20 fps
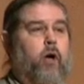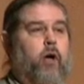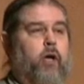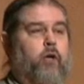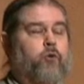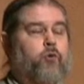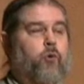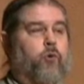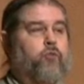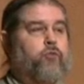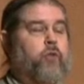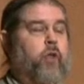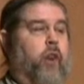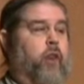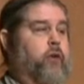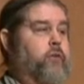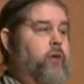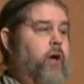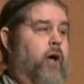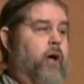endorsed it
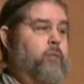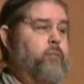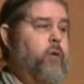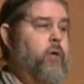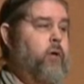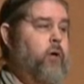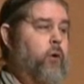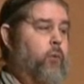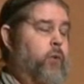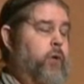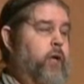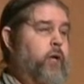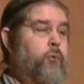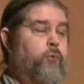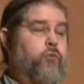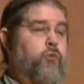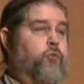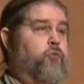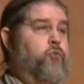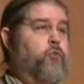at a time when he
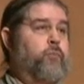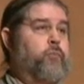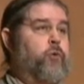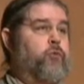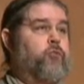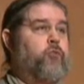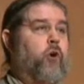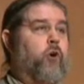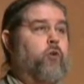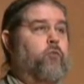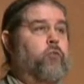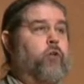was a superstar